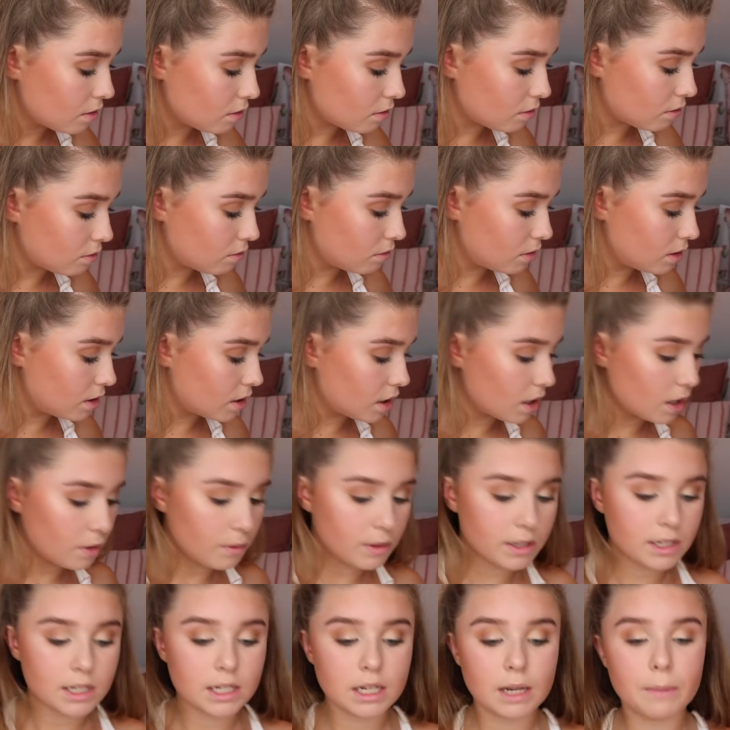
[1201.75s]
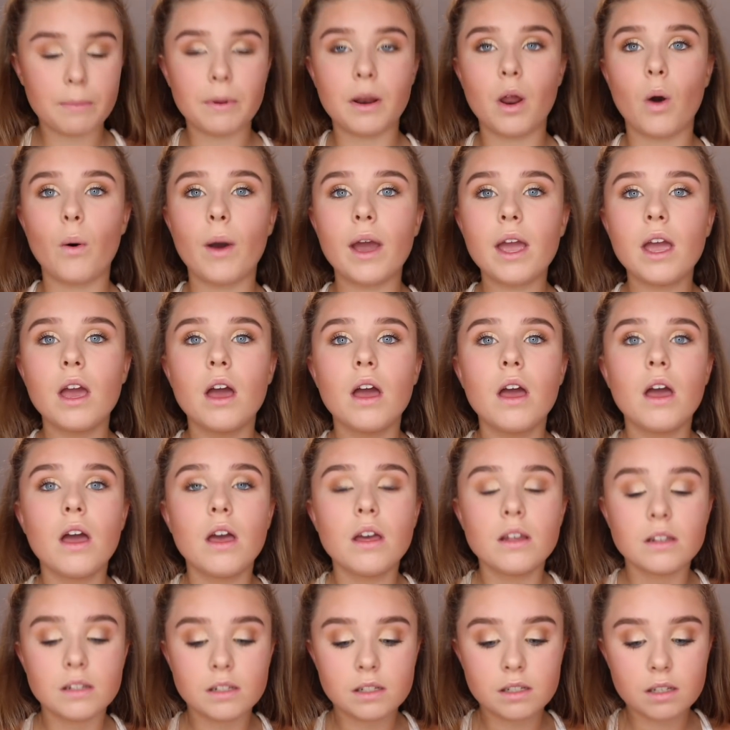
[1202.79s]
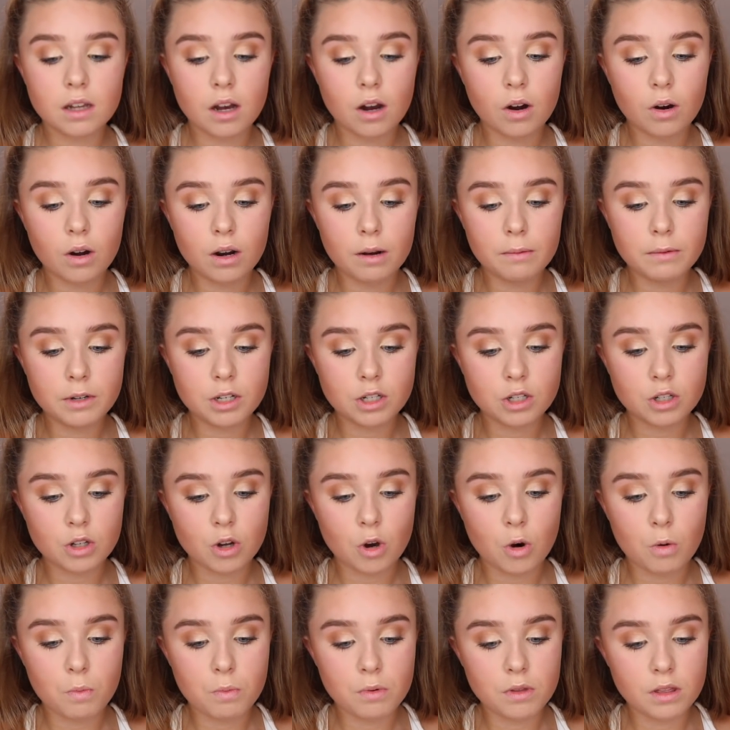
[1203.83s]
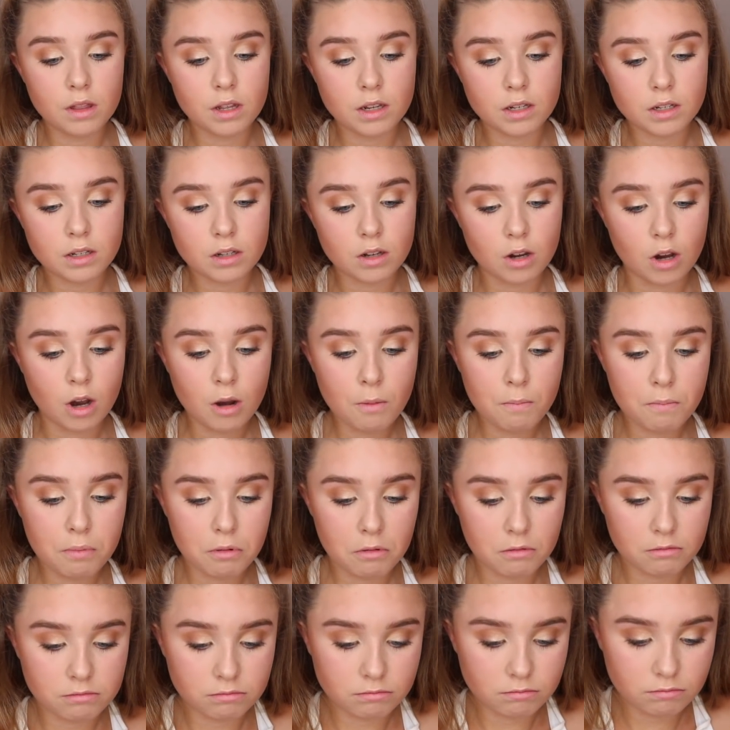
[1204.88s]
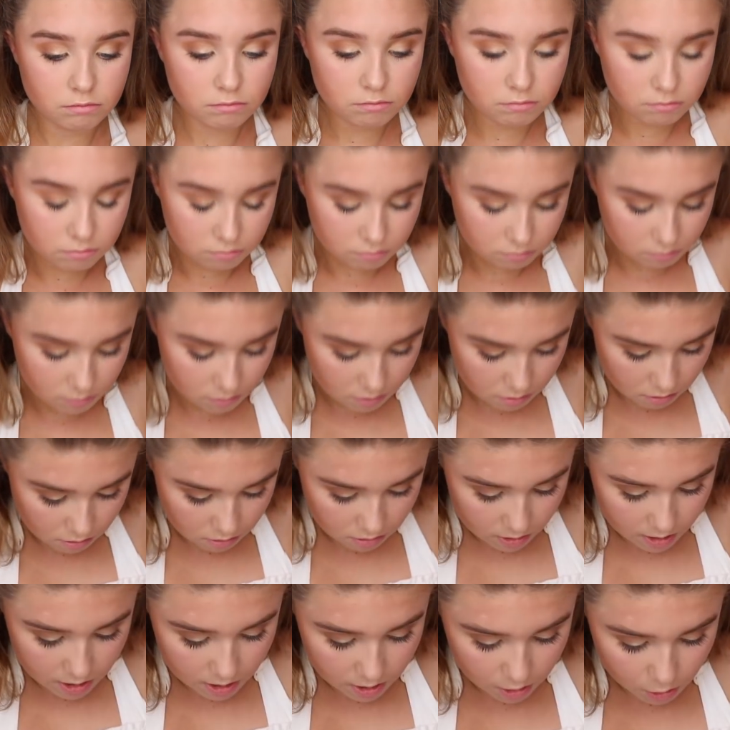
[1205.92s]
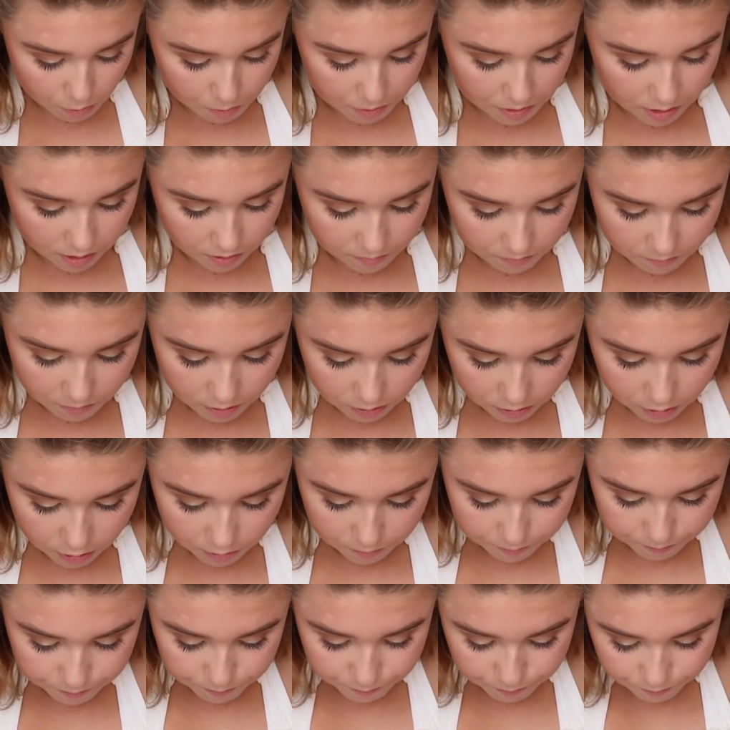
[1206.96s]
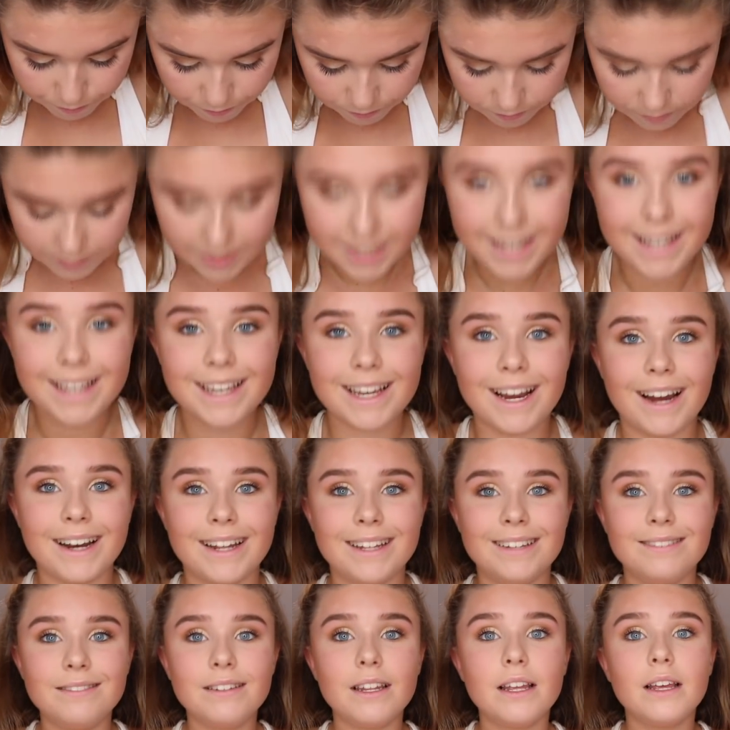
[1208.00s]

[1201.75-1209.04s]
Oh, it nearly went slipping away. So let me just open this up. Oh, I can't open it. Hold on. Got it.